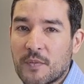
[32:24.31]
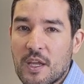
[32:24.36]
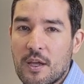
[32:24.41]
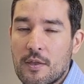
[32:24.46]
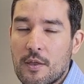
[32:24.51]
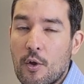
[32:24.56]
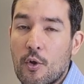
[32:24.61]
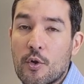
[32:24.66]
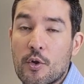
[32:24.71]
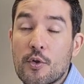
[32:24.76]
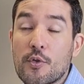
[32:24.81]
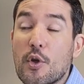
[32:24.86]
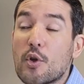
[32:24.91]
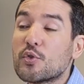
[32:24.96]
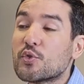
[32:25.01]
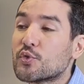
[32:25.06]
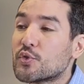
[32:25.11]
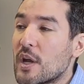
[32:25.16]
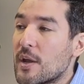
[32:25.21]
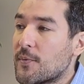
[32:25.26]
or
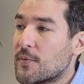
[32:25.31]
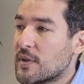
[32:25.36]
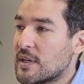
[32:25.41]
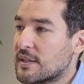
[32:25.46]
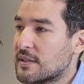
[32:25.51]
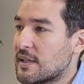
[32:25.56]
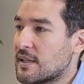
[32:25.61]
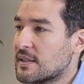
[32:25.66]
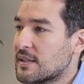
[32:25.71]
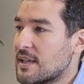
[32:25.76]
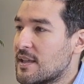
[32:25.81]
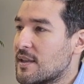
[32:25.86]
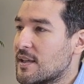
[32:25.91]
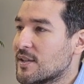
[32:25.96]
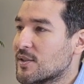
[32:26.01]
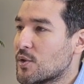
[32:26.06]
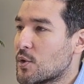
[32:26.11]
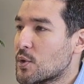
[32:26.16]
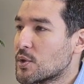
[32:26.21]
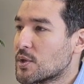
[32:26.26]
those references in the
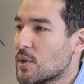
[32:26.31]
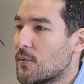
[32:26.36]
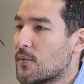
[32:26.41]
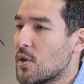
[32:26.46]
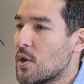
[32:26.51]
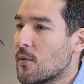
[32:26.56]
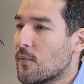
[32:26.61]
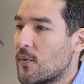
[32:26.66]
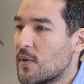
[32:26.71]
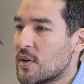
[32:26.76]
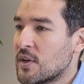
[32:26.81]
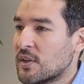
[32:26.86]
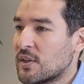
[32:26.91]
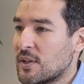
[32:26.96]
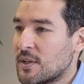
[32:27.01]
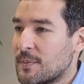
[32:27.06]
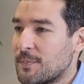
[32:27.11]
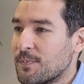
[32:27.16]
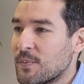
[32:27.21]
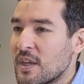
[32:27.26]
source of young
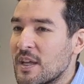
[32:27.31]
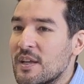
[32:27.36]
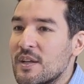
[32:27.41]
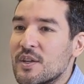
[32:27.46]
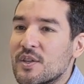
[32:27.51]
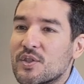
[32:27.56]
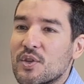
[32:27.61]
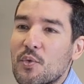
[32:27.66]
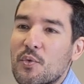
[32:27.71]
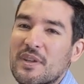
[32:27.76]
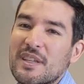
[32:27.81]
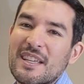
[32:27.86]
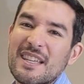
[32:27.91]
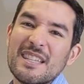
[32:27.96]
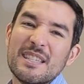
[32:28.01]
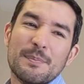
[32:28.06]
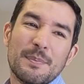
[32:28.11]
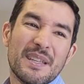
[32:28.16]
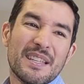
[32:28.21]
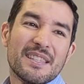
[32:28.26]
Werther. So when he
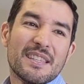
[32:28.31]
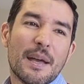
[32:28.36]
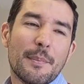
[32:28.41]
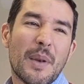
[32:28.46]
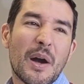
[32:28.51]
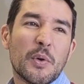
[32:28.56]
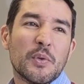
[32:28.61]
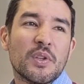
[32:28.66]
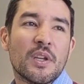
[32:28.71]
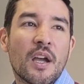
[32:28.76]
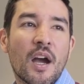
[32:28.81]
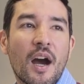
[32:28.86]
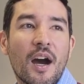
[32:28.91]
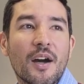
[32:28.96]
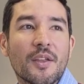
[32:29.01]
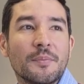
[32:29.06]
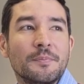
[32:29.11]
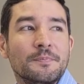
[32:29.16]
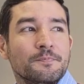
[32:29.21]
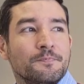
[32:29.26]
speaks about God,